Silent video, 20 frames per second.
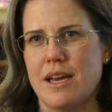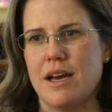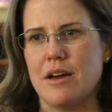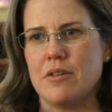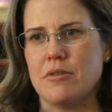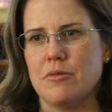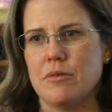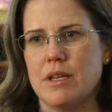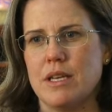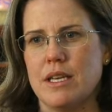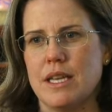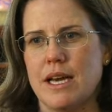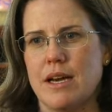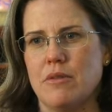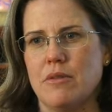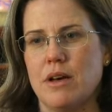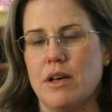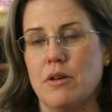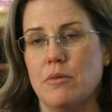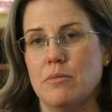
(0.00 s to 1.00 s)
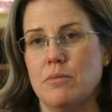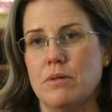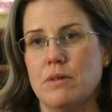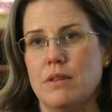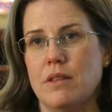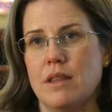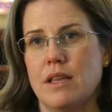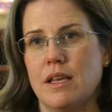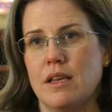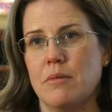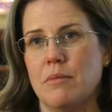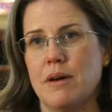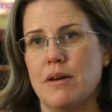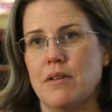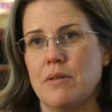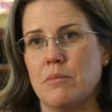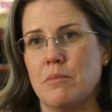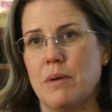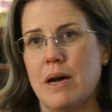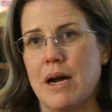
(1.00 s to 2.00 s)
how do we now help think
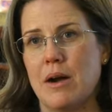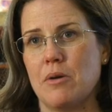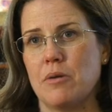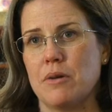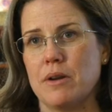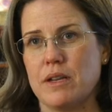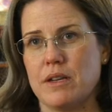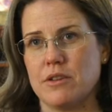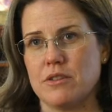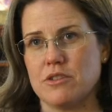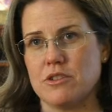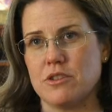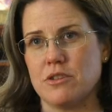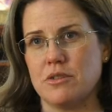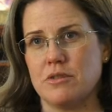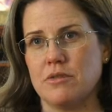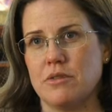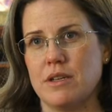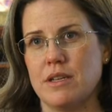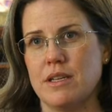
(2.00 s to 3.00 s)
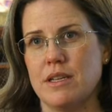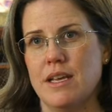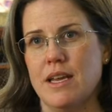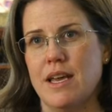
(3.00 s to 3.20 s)
about empowering our children